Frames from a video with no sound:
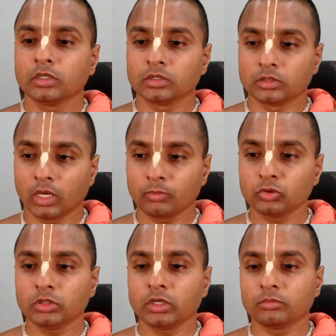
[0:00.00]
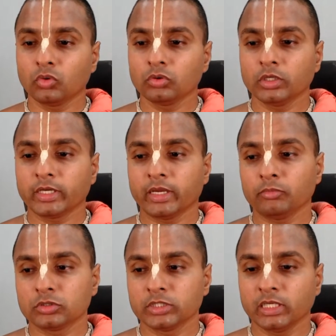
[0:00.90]
Damodar and Mukunda came to
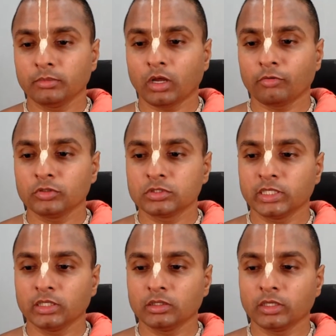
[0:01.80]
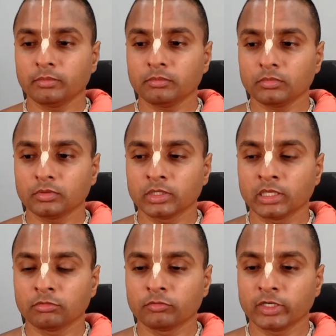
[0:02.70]
see him, and after seeing him they
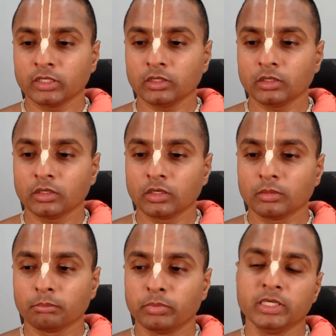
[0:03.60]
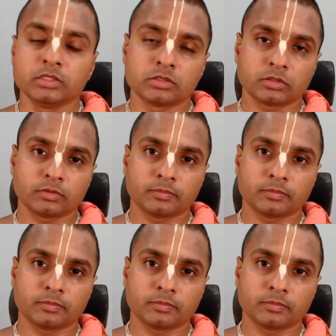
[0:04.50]
were very pleased.